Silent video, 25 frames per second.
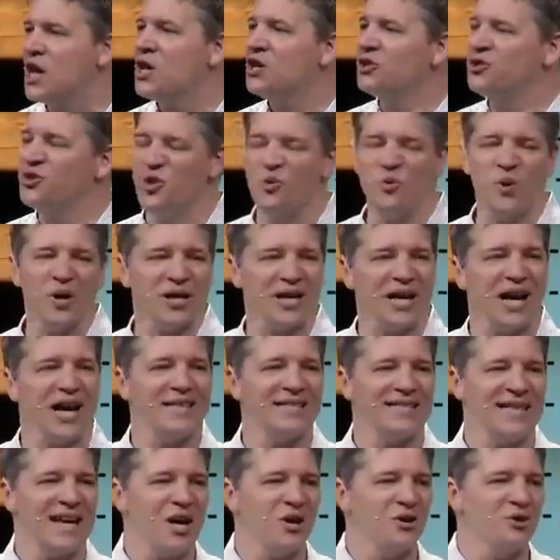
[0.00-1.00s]
Do what
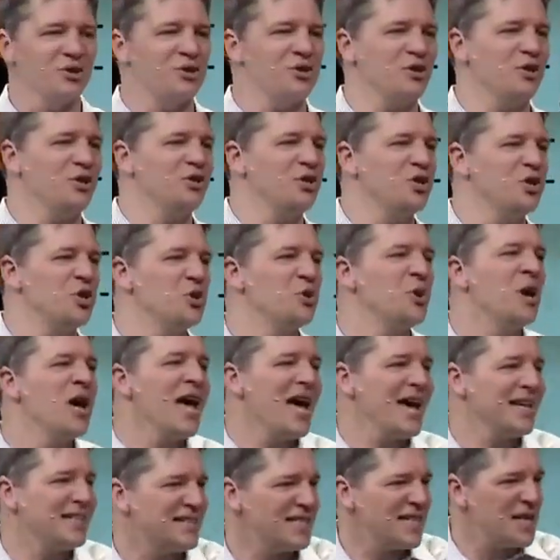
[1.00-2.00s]
God tells you to do
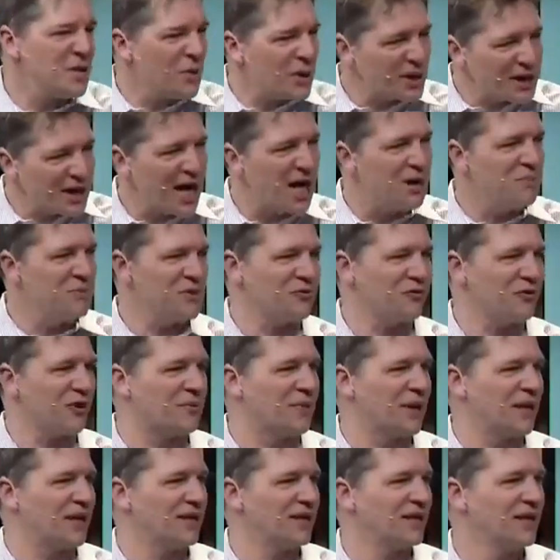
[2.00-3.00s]
and see what comes from
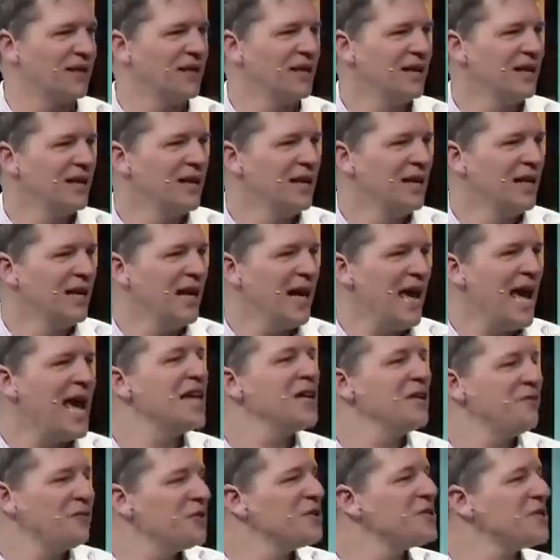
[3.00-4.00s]
it.
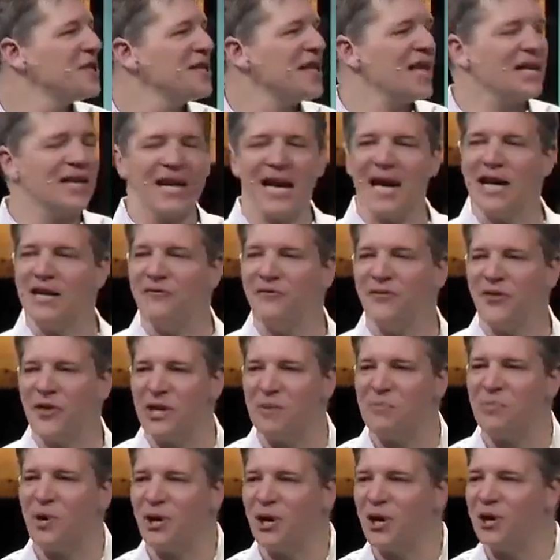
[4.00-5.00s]
And if you see that kind of
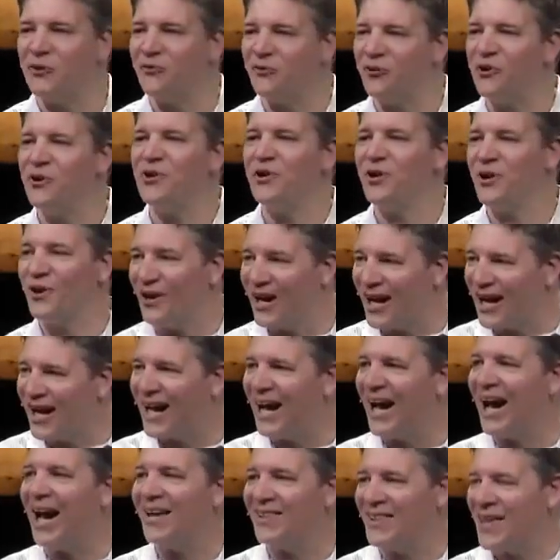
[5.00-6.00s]
thing bearing fruit, you go,
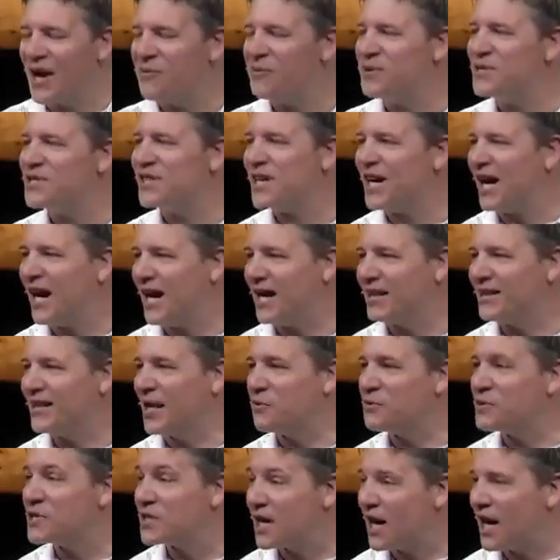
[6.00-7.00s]
aha, that was God. That
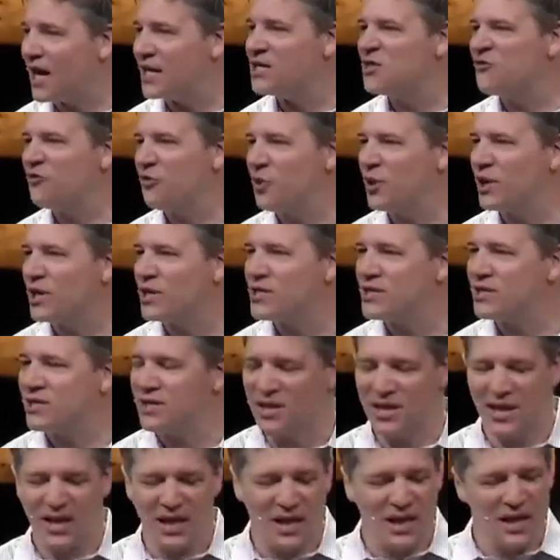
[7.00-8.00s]
was God's voice.
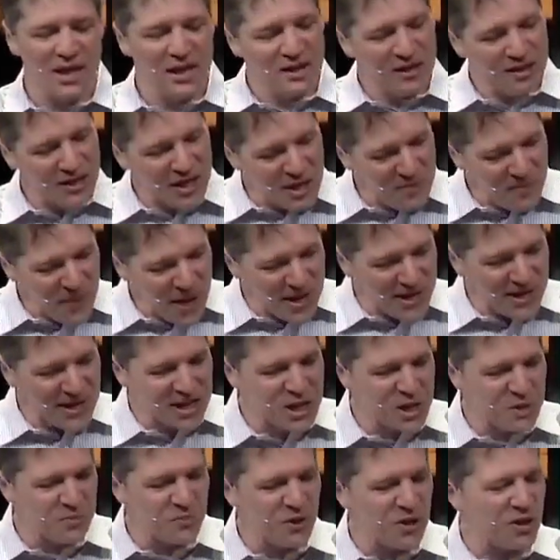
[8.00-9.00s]
You keep on
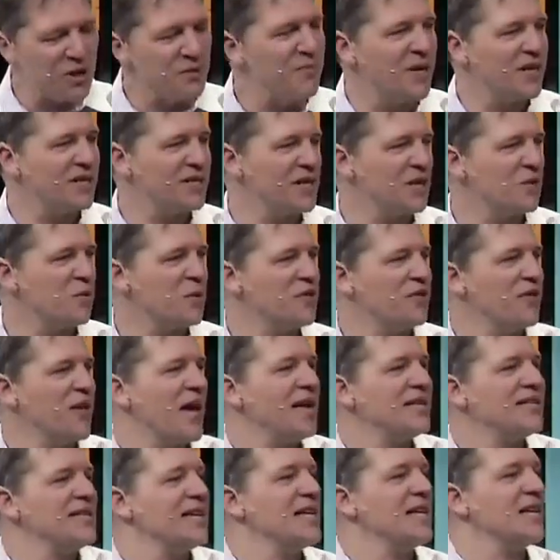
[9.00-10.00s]
experimenting with
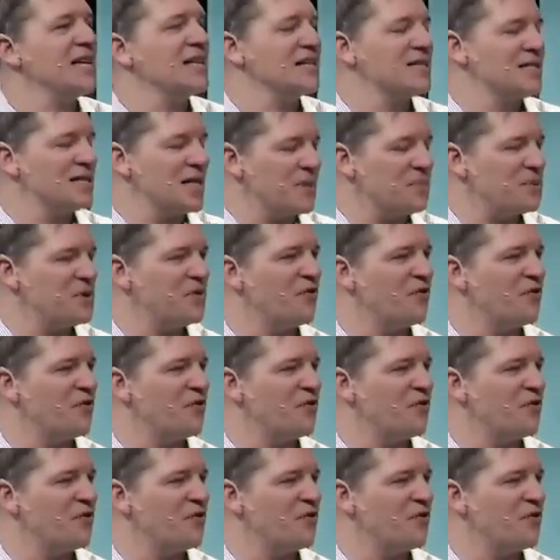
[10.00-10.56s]
that, taking steps of